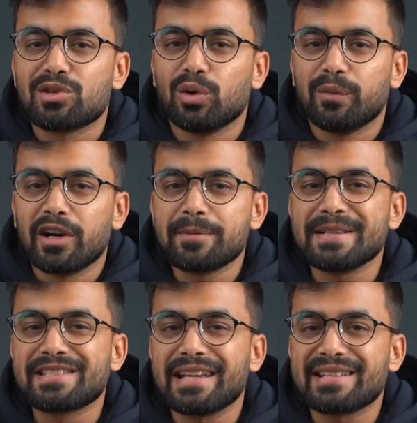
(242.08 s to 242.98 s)
So
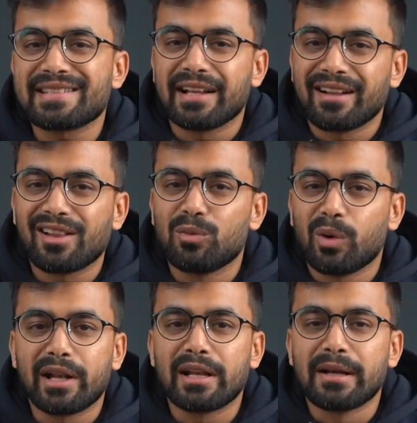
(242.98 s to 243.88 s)
WordPress gets another
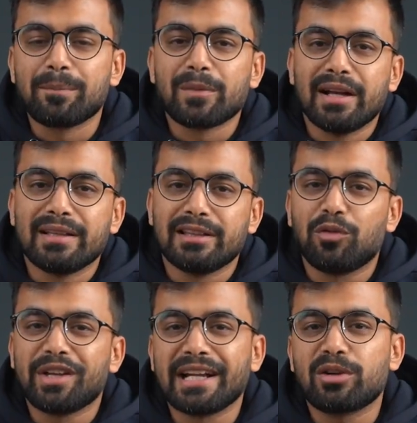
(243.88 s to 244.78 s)
one. Now
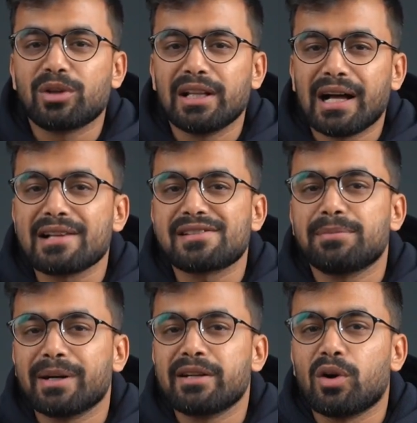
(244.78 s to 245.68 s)
we get to the
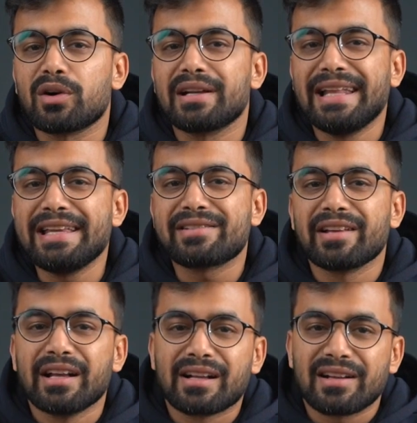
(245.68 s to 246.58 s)
last but not least,
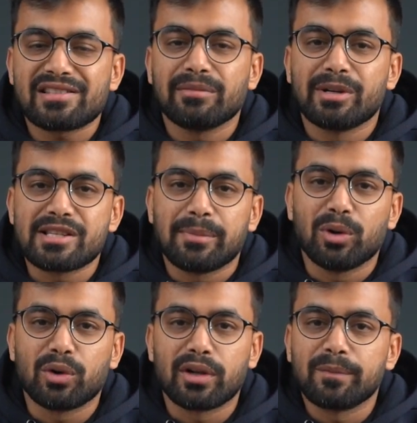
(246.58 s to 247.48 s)
customer
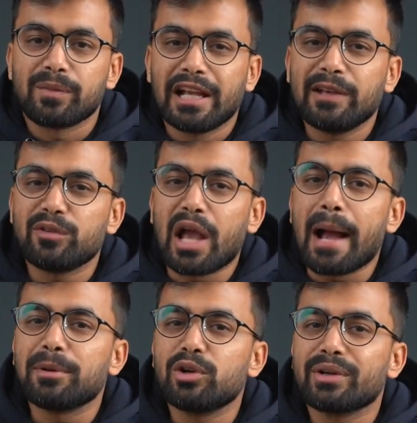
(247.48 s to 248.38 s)
support. If you
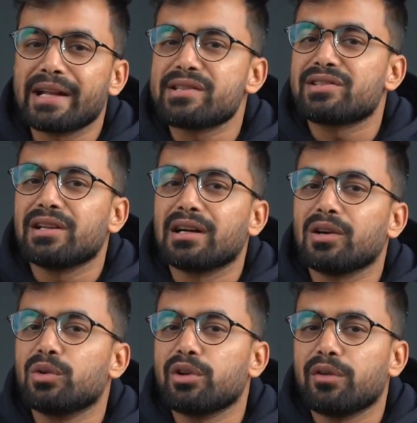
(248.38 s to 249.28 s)
happen to get stuck
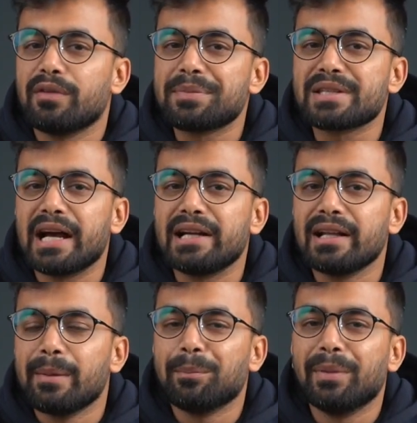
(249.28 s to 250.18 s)
on your website,
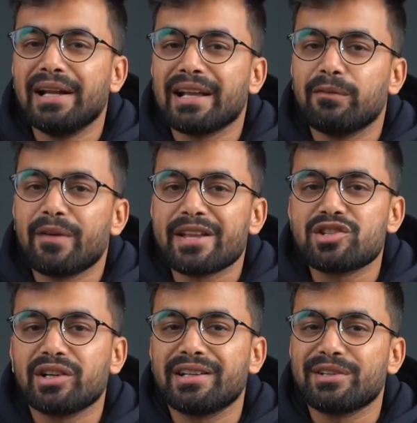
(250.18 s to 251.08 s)
building a
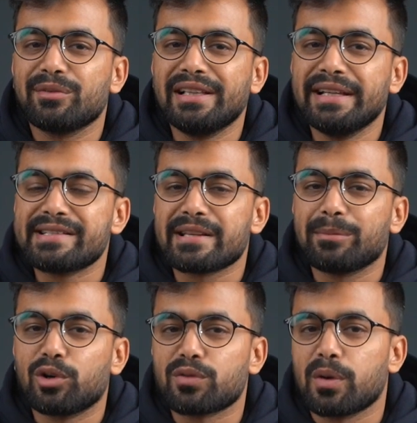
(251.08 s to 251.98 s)
venture, you will need
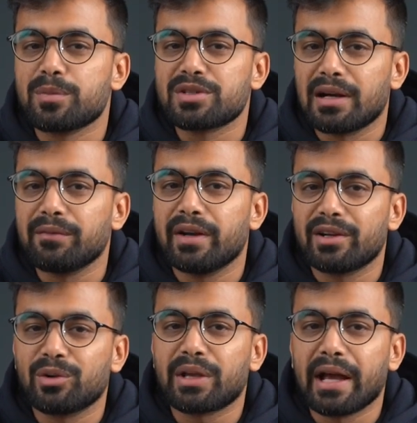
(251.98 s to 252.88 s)
support from somewhere
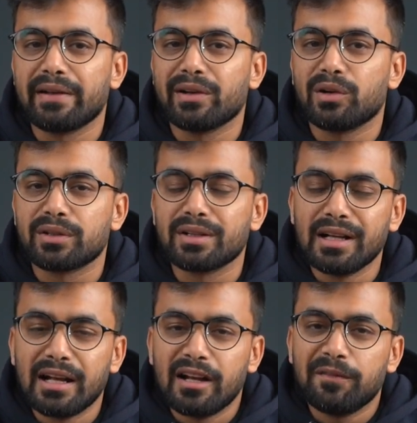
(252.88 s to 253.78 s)
to carry on.
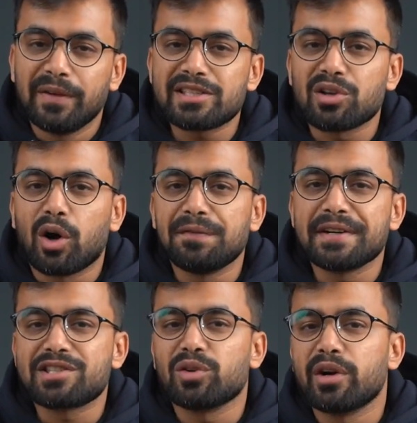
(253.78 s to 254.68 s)
Wix
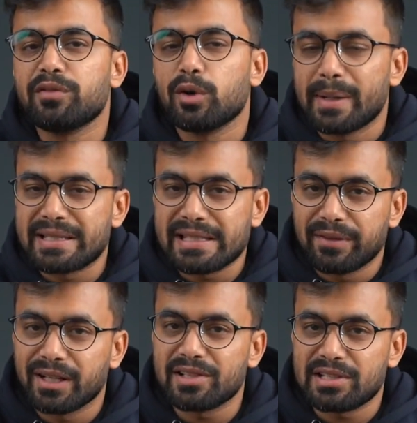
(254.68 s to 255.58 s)
offers 24 by
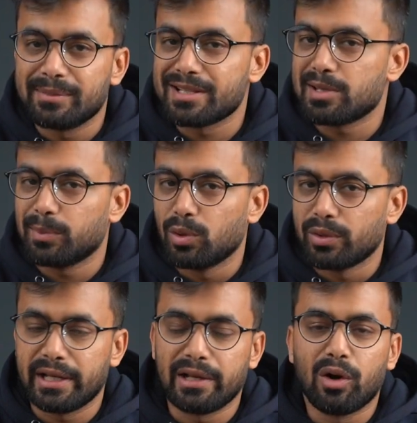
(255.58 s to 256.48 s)
7 customer
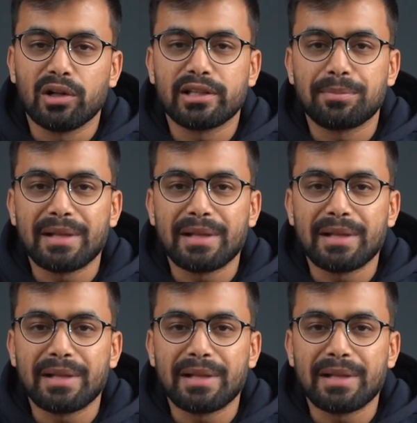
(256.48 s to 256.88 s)
support in all their